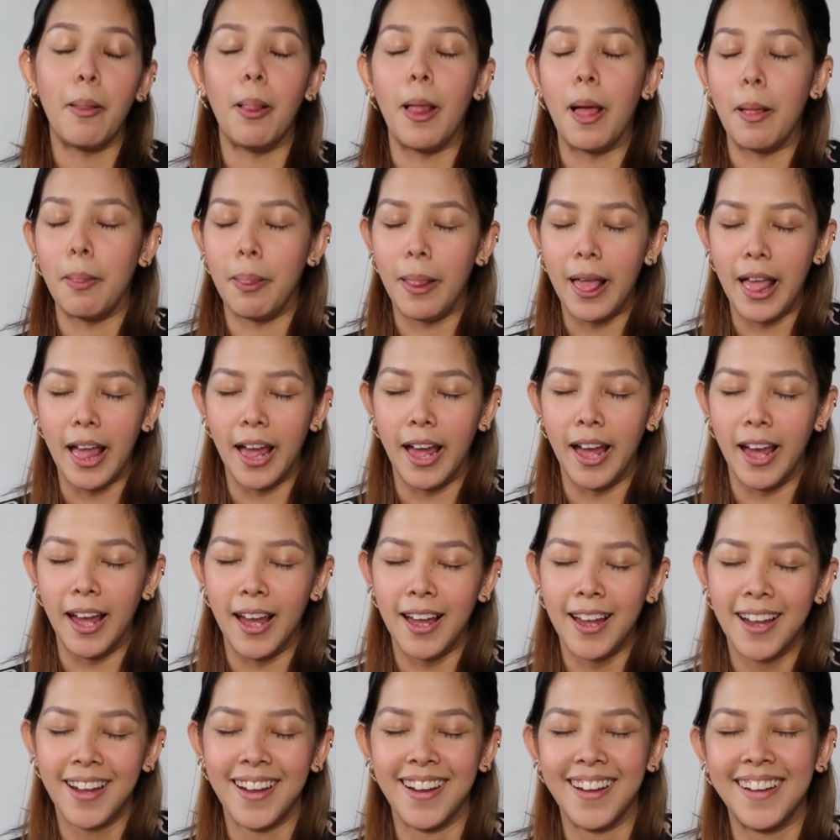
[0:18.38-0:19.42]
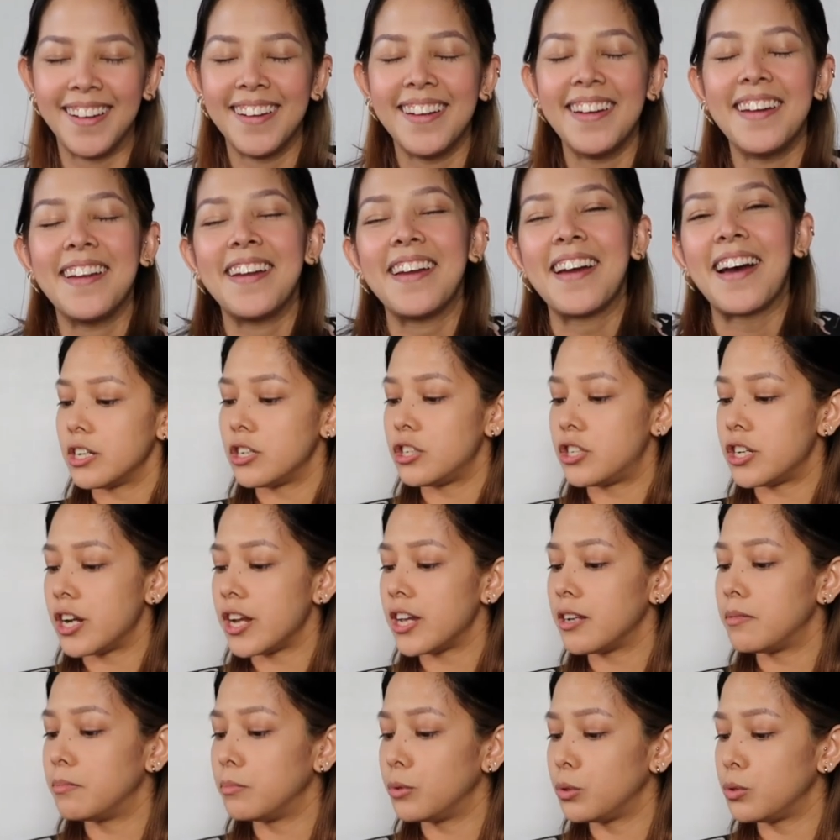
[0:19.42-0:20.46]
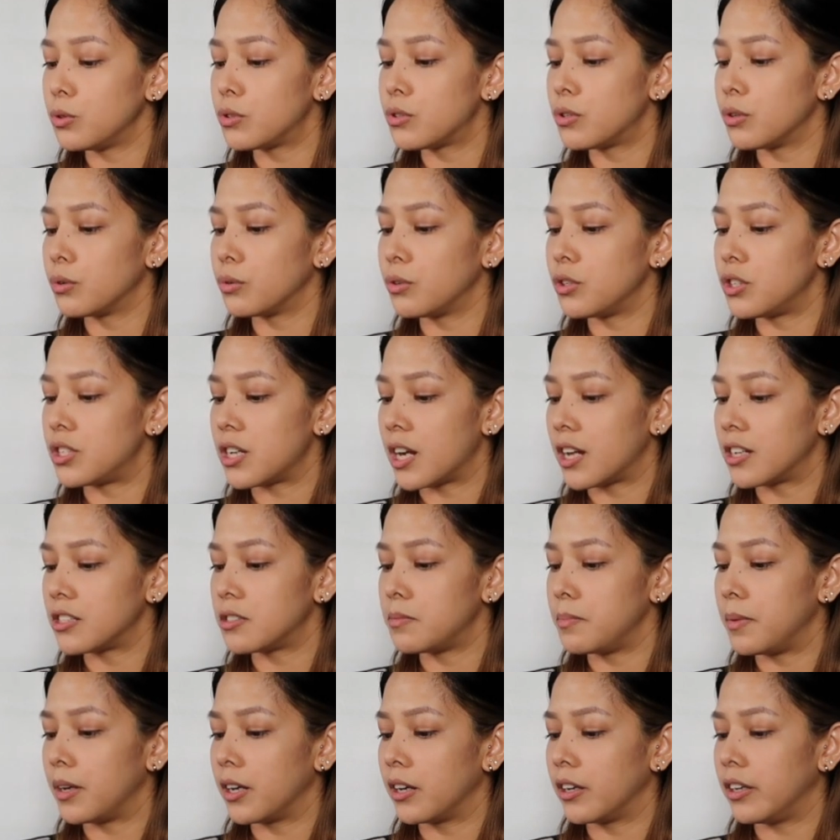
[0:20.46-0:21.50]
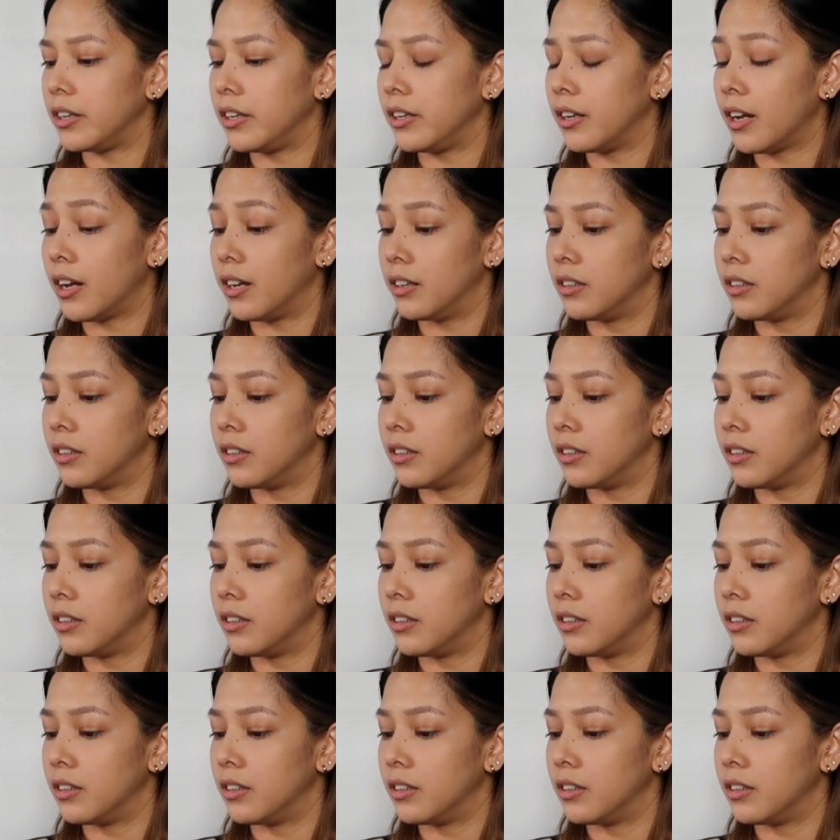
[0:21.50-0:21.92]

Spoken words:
blah, blah. Jade, Moonstone, Jasmine,